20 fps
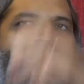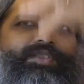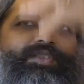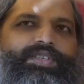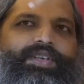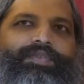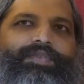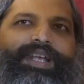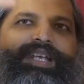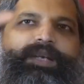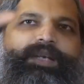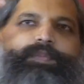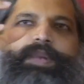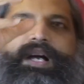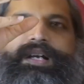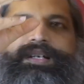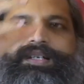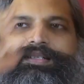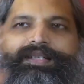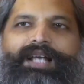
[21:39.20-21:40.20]
So if any
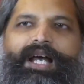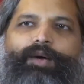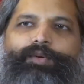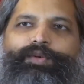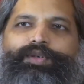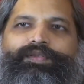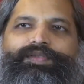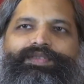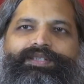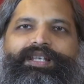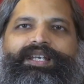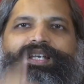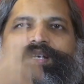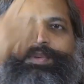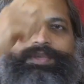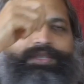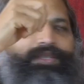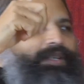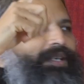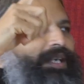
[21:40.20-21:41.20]
part is out of
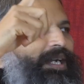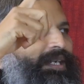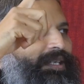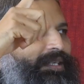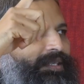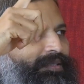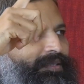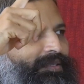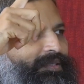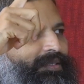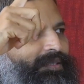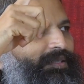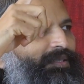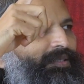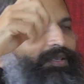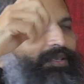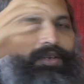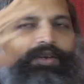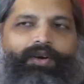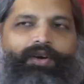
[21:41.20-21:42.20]
sync with your highest,
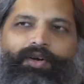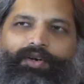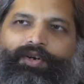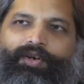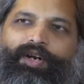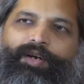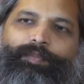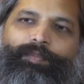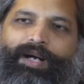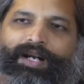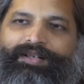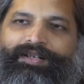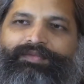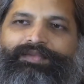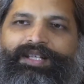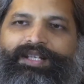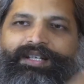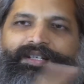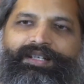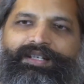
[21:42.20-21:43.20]
or not part
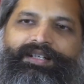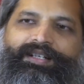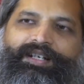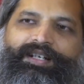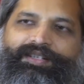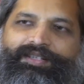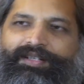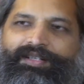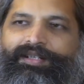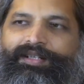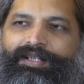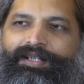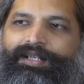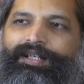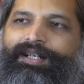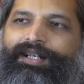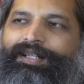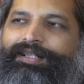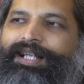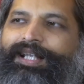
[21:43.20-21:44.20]
of the integration,
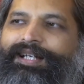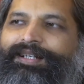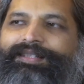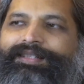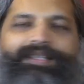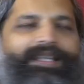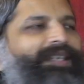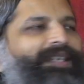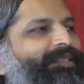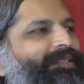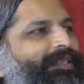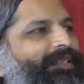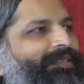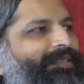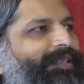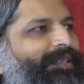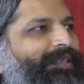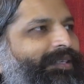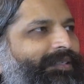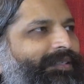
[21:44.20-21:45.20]
that is
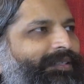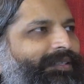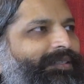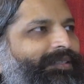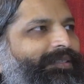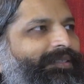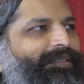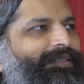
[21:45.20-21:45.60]
insincerity.